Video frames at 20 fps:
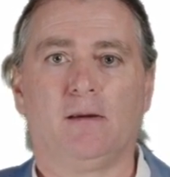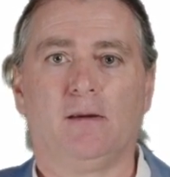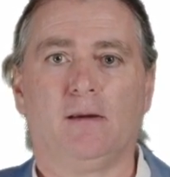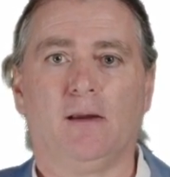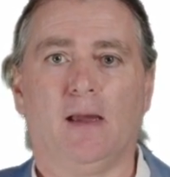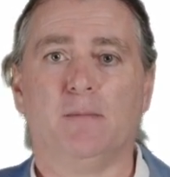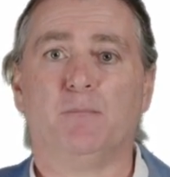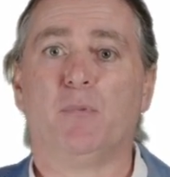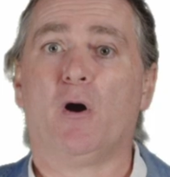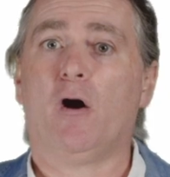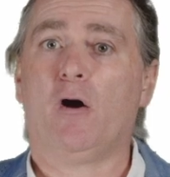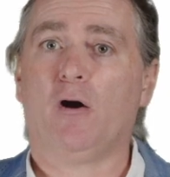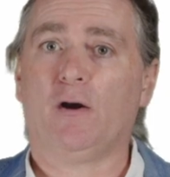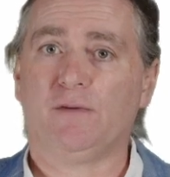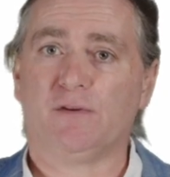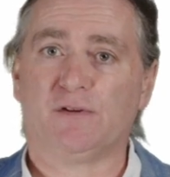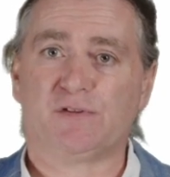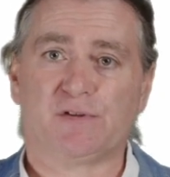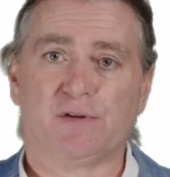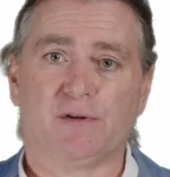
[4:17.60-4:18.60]
And
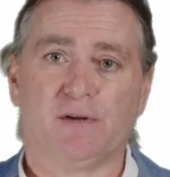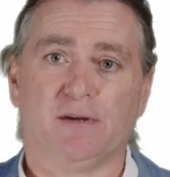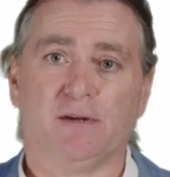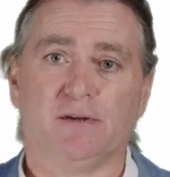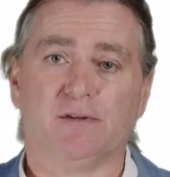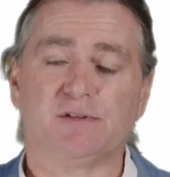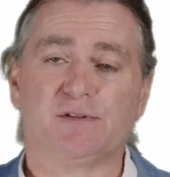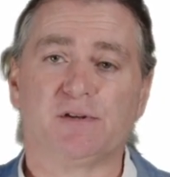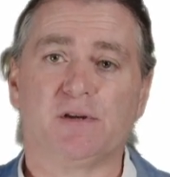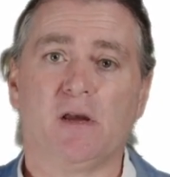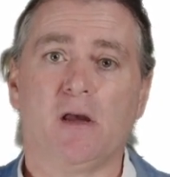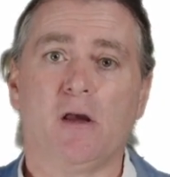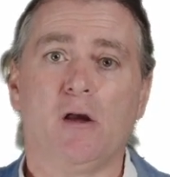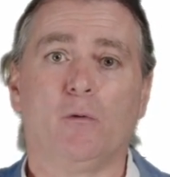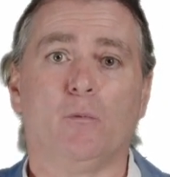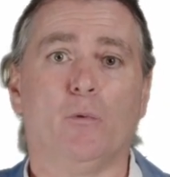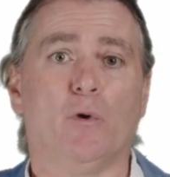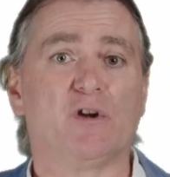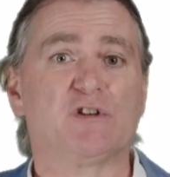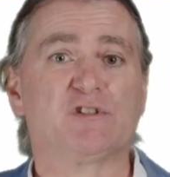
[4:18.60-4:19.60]
behind the scenes,
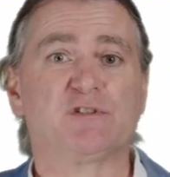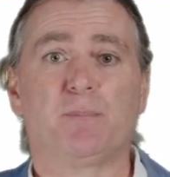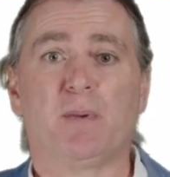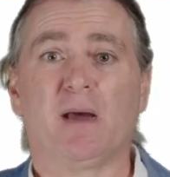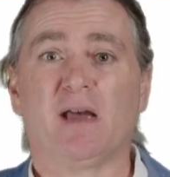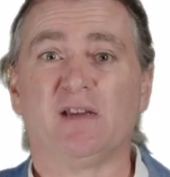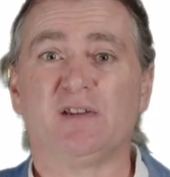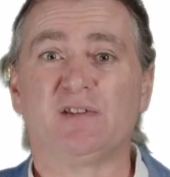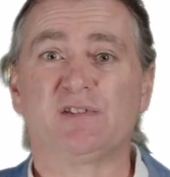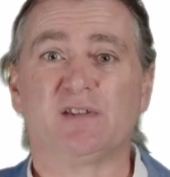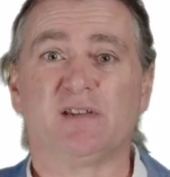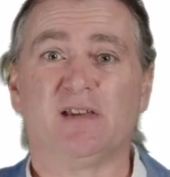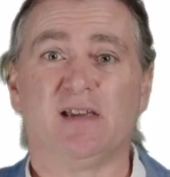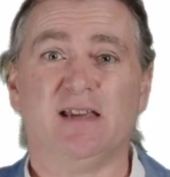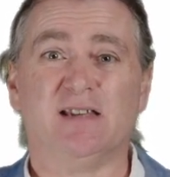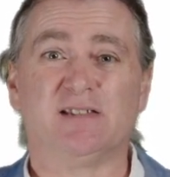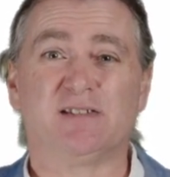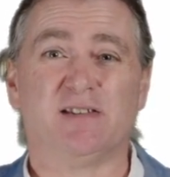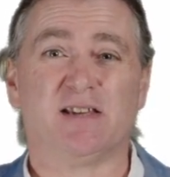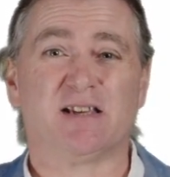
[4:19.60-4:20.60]
WorkSpace
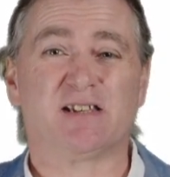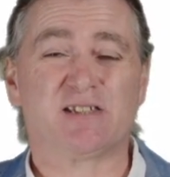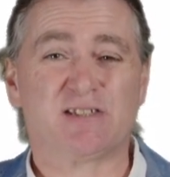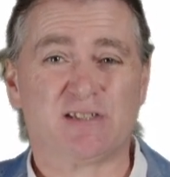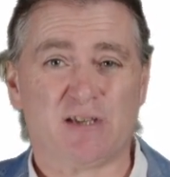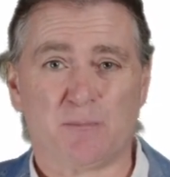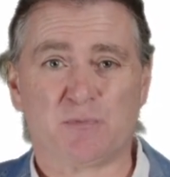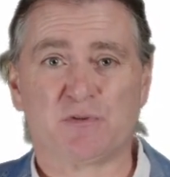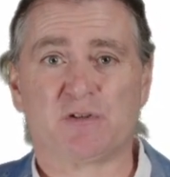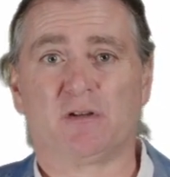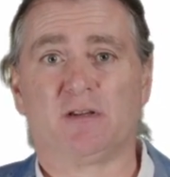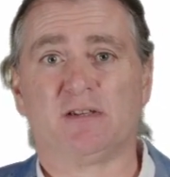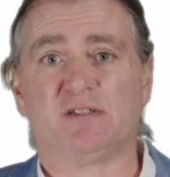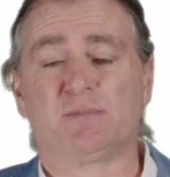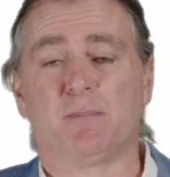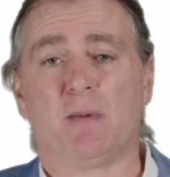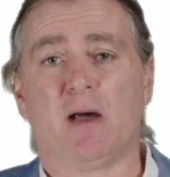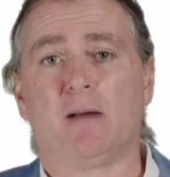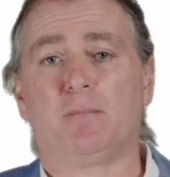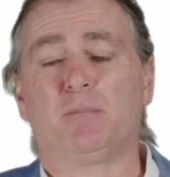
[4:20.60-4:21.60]
is an exceptionally
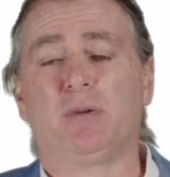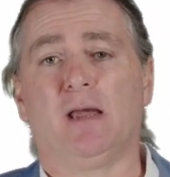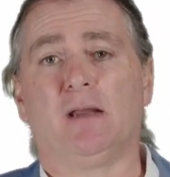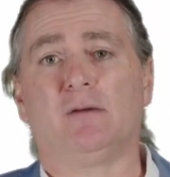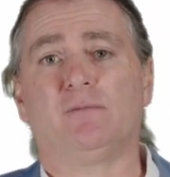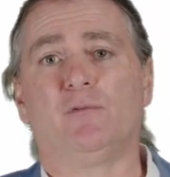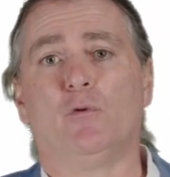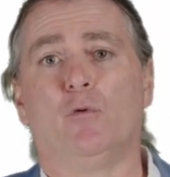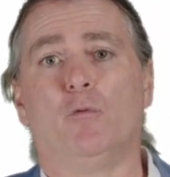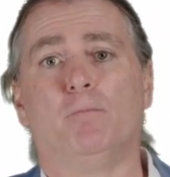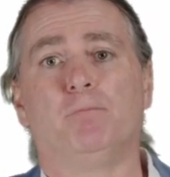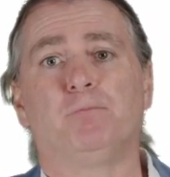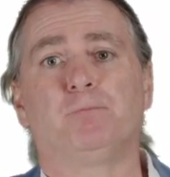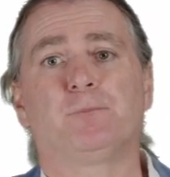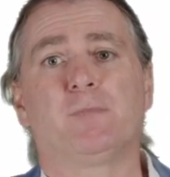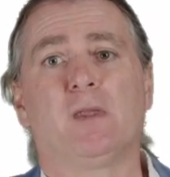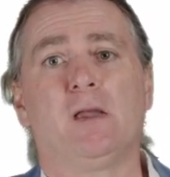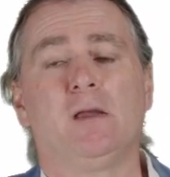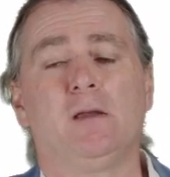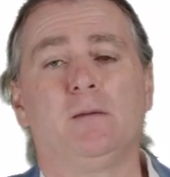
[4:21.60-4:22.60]
smart platform
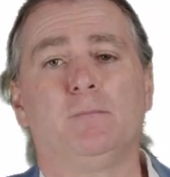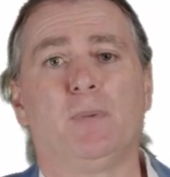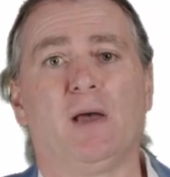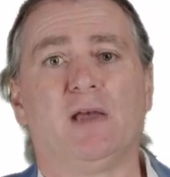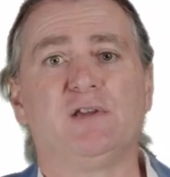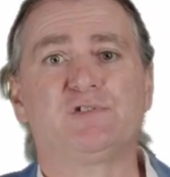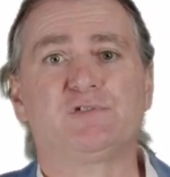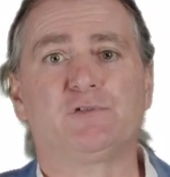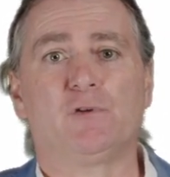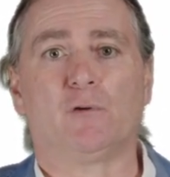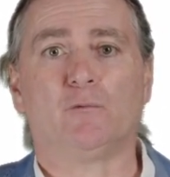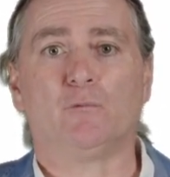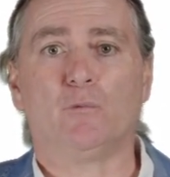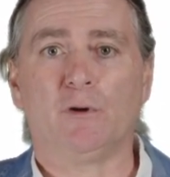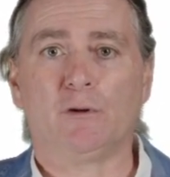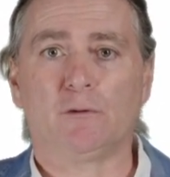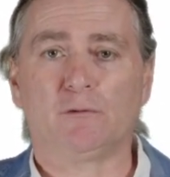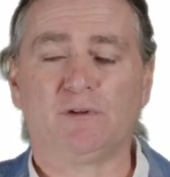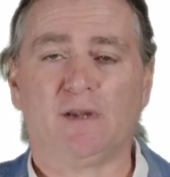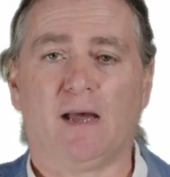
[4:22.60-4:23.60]
based on
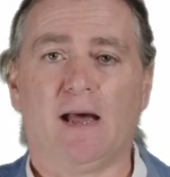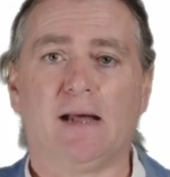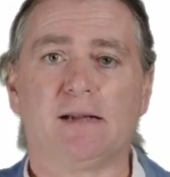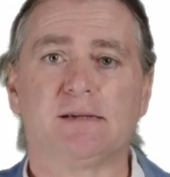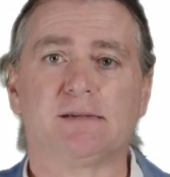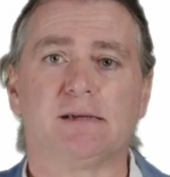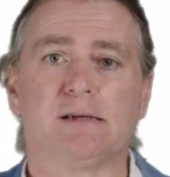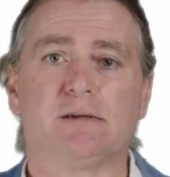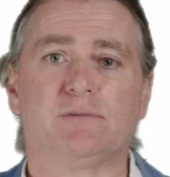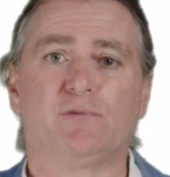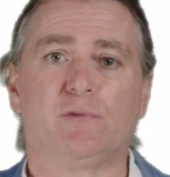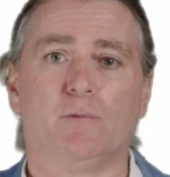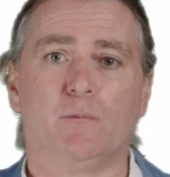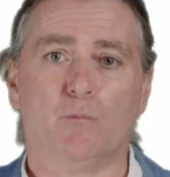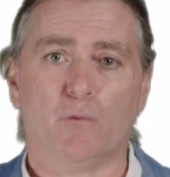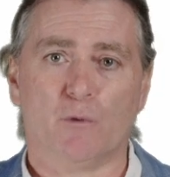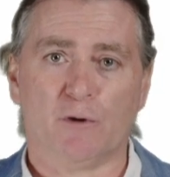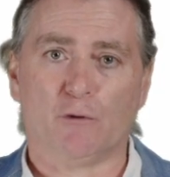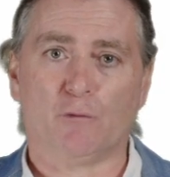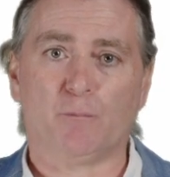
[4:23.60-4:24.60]
real data from
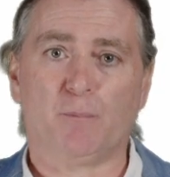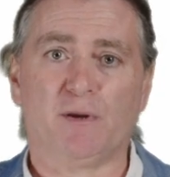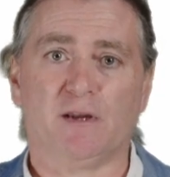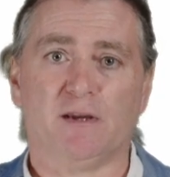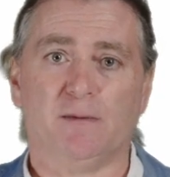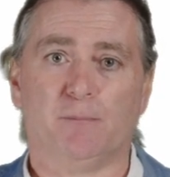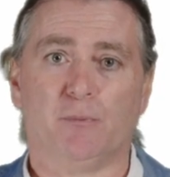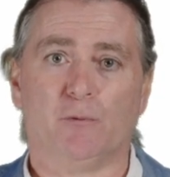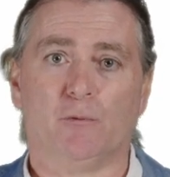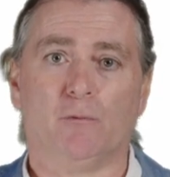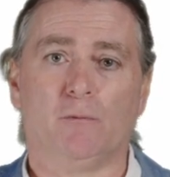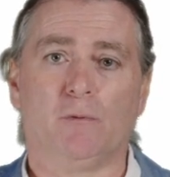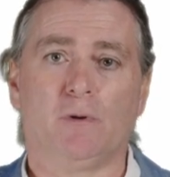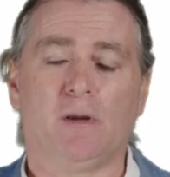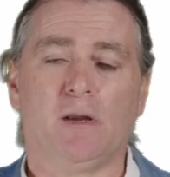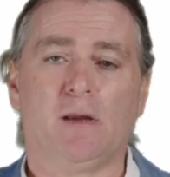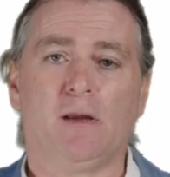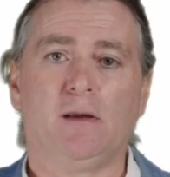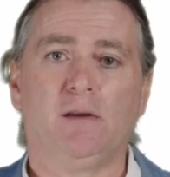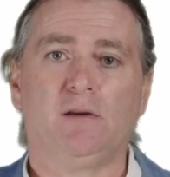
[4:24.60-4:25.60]
real people,
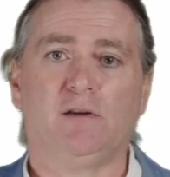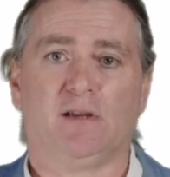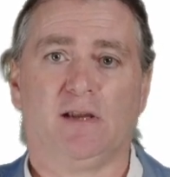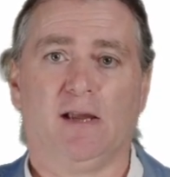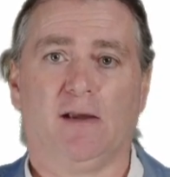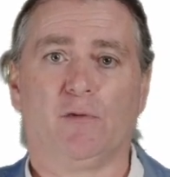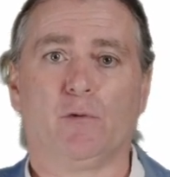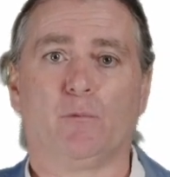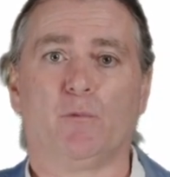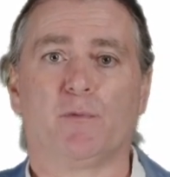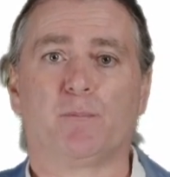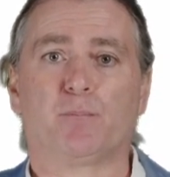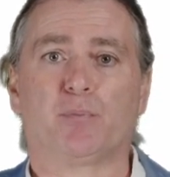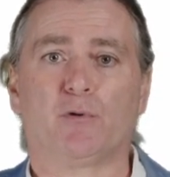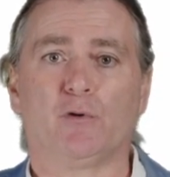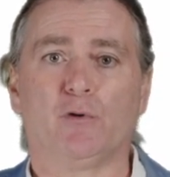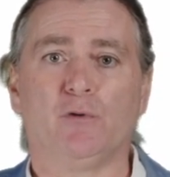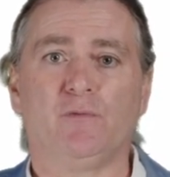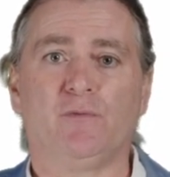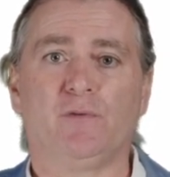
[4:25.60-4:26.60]
together with
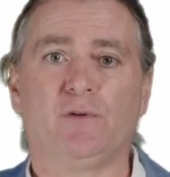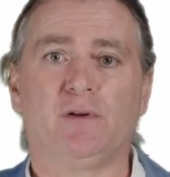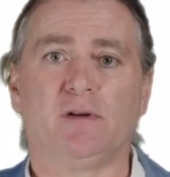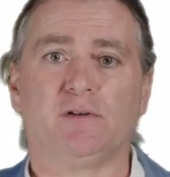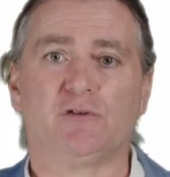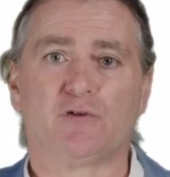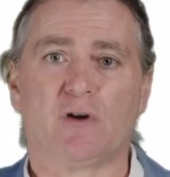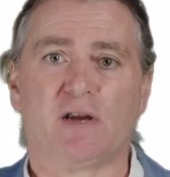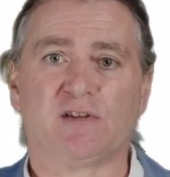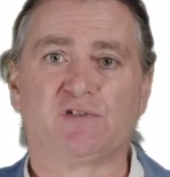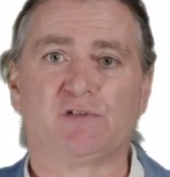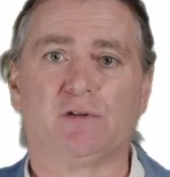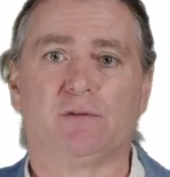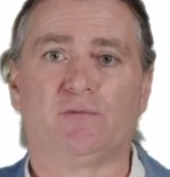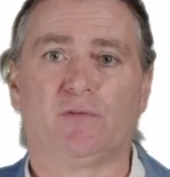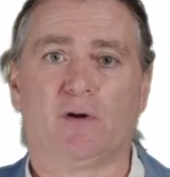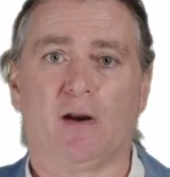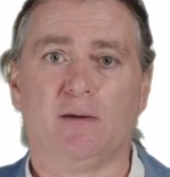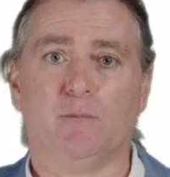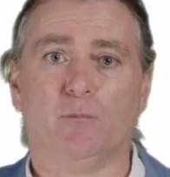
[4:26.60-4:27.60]
proven and trusted
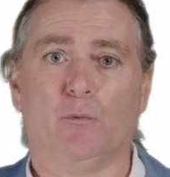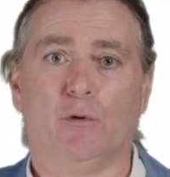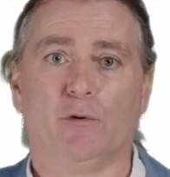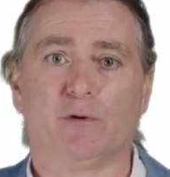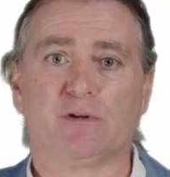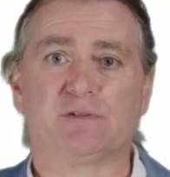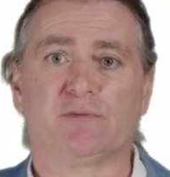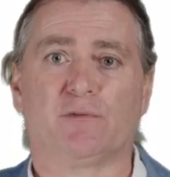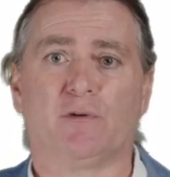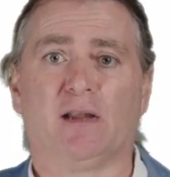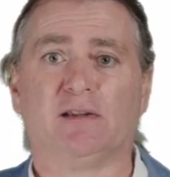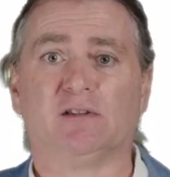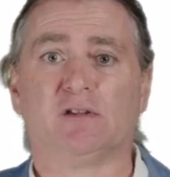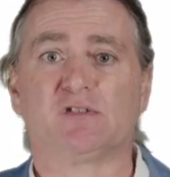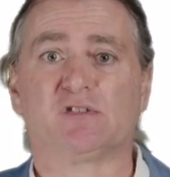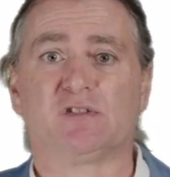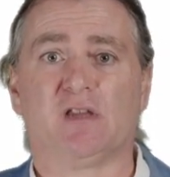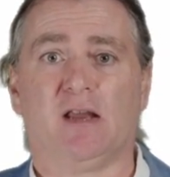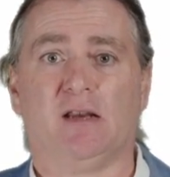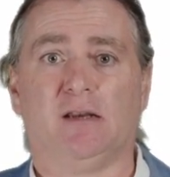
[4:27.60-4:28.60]
frameworks for
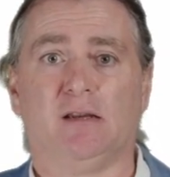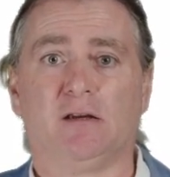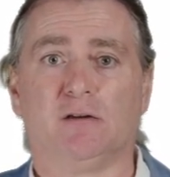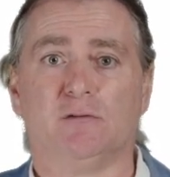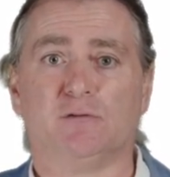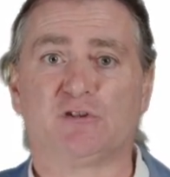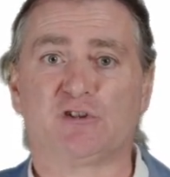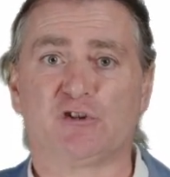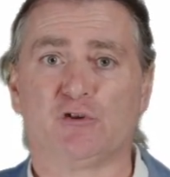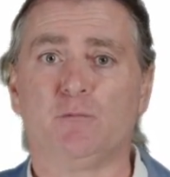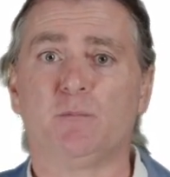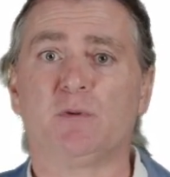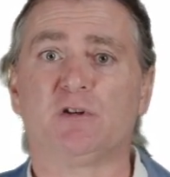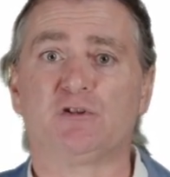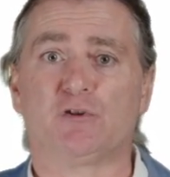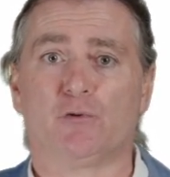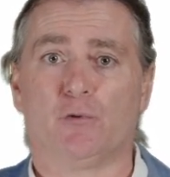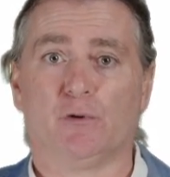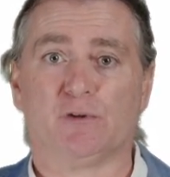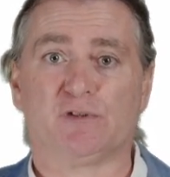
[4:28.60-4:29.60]
understanding consumer
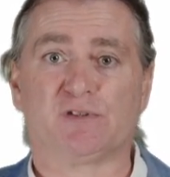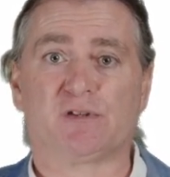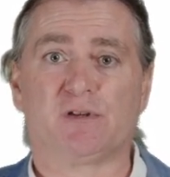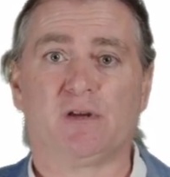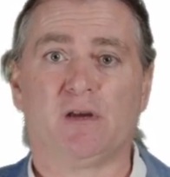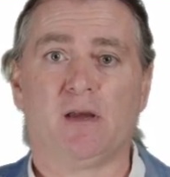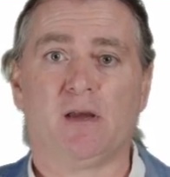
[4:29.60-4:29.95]
choice